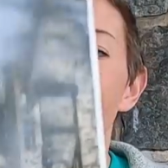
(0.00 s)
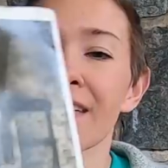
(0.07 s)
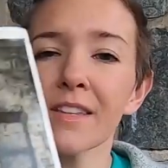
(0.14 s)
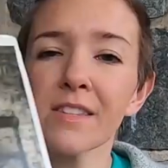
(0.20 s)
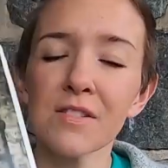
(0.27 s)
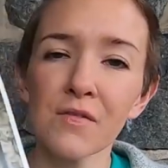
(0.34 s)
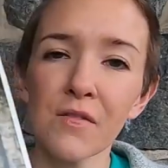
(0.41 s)

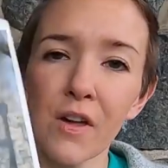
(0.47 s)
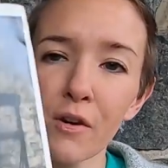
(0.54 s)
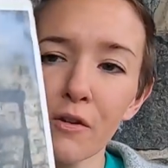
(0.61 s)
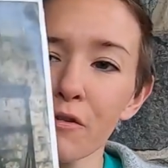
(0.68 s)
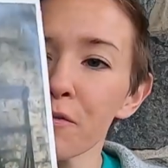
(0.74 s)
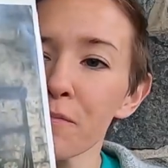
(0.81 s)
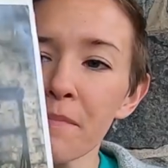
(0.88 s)
That's fun.
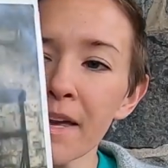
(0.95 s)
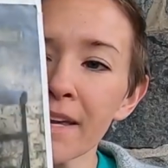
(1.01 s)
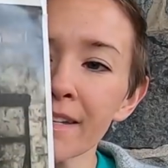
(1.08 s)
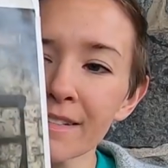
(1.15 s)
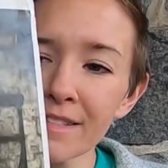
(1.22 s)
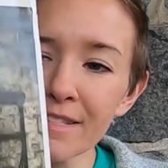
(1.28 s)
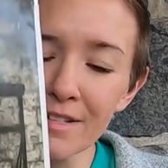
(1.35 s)
Or they're
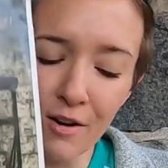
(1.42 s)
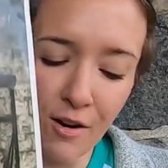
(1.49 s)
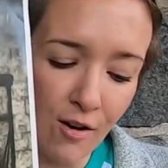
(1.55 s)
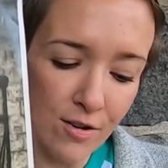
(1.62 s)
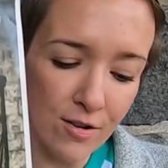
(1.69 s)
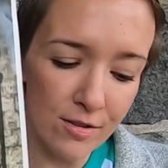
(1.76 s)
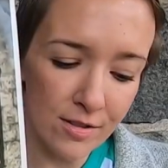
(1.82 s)
making
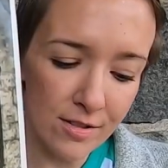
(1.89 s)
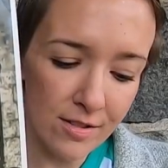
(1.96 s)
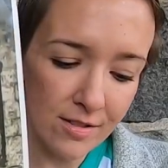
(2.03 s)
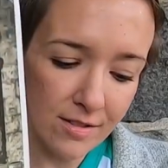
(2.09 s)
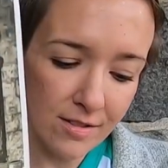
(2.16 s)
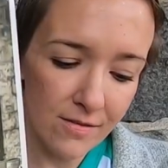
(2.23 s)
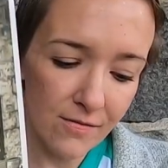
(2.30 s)

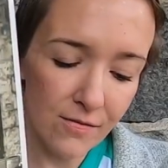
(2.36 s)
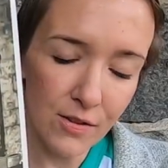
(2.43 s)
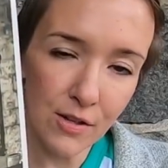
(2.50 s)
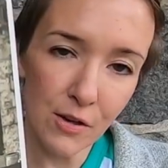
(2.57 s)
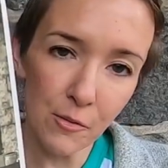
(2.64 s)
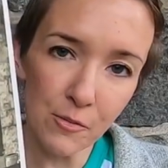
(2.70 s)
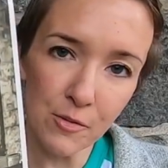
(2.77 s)
cigars.
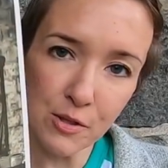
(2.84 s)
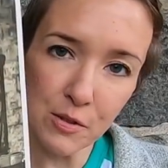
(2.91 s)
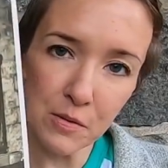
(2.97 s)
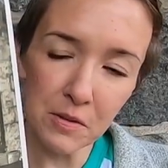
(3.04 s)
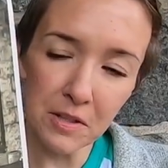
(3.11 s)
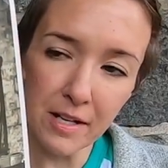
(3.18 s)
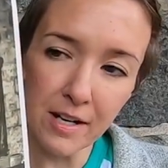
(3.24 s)
I hope there's
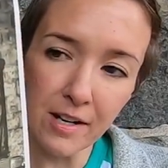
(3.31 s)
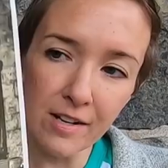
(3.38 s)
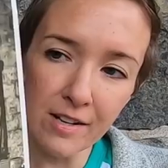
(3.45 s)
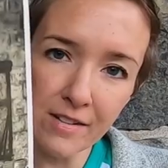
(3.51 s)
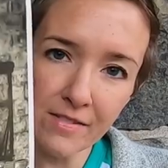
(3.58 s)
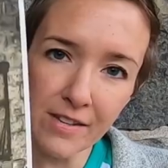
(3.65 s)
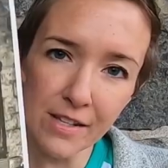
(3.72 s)
no
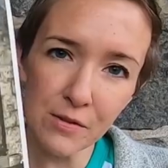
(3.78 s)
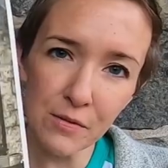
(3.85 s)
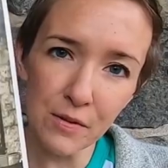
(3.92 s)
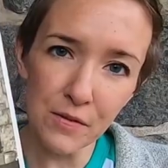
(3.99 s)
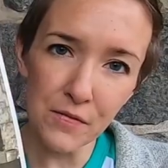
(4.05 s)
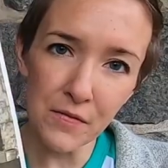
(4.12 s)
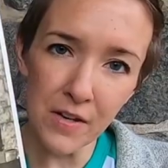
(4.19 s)
glare. That's
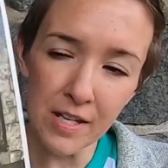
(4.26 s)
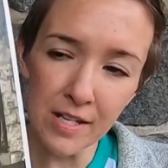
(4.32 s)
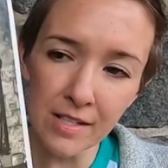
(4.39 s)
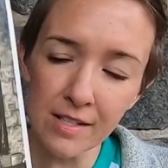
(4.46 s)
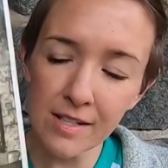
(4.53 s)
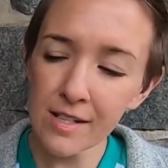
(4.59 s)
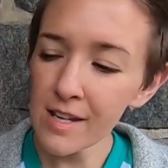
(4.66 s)
really
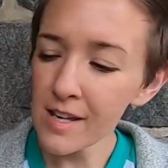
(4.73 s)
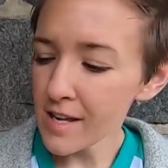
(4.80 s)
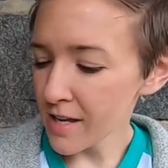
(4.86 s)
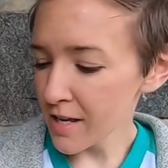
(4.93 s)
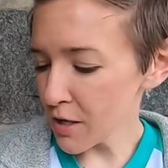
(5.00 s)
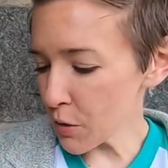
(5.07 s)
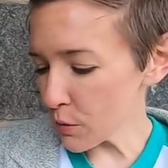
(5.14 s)
fun.
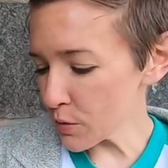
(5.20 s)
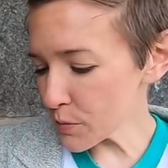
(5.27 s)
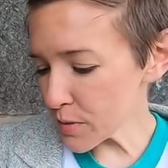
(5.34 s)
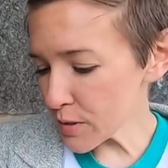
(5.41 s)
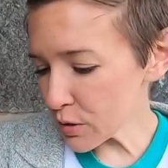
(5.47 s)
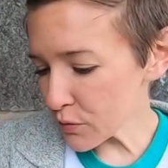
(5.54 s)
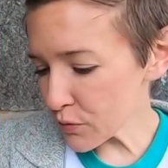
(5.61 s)
You always
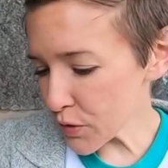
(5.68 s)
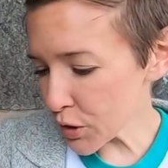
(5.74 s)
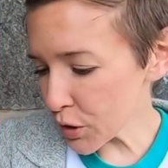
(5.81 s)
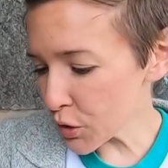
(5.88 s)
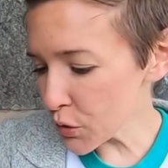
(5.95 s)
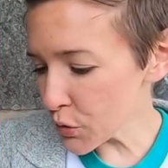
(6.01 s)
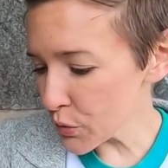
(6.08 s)
want to look for
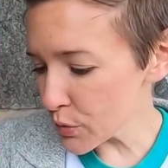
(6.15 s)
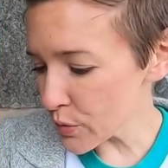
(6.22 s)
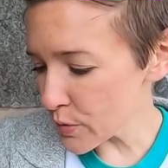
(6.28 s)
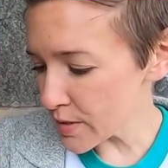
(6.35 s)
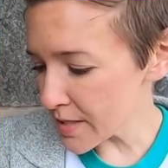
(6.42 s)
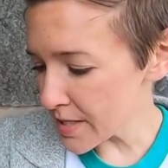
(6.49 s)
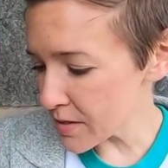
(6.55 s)

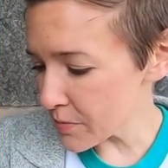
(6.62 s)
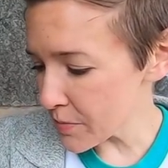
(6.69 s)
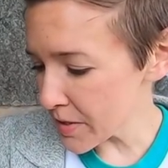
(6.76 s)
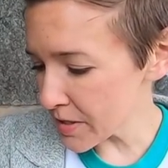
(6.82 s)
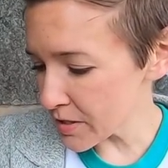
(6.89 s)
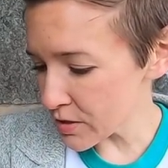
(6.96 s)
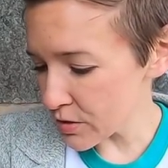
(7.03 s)
clues in the
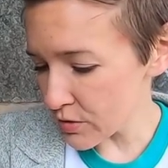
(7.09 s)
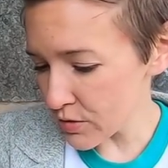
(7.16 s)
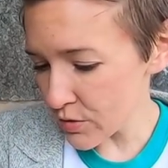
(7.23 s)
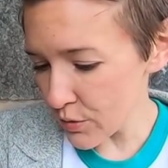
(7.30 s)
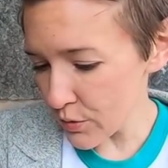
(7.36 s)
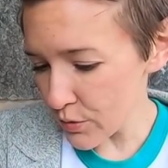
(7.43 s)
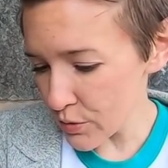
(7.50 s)
picture.
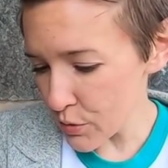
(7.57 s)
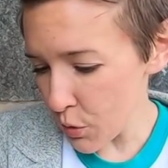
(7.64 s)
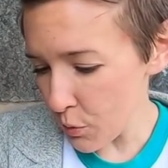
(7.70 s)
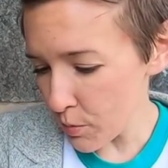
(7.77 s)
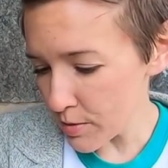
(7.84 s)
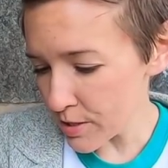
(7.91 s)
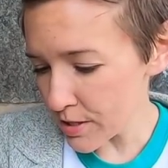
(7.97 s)
So there's a
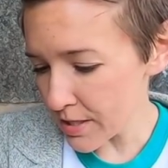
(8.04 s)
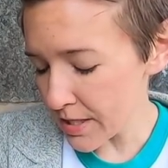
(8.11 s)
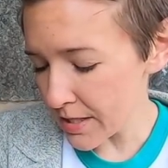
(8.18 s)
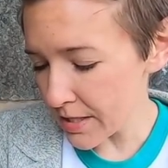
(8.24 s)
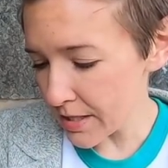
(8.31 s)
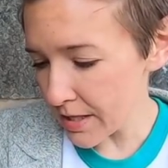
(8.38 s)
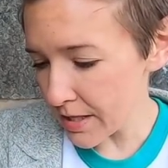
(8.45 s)
whole bunch of
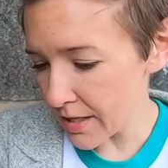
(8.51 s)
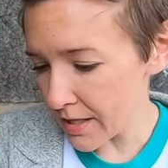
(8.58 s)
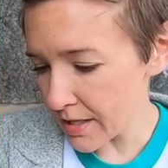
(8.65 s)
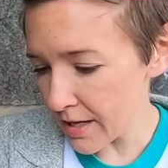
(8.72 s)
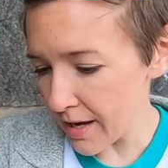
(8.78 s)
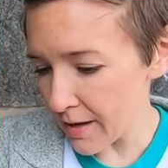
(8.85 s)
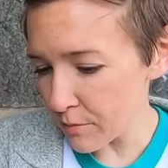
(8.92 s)
King,
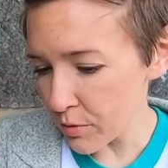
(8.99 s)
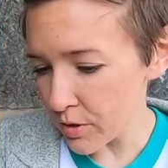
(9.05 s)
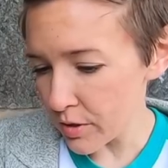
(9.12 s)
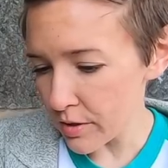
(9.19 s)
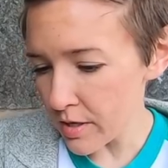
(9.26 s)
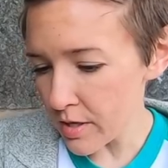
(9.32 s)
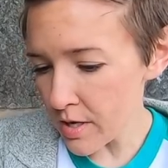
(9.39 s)
King
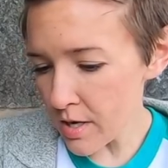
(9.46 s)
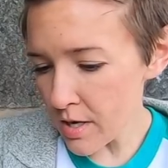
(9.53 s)
Edward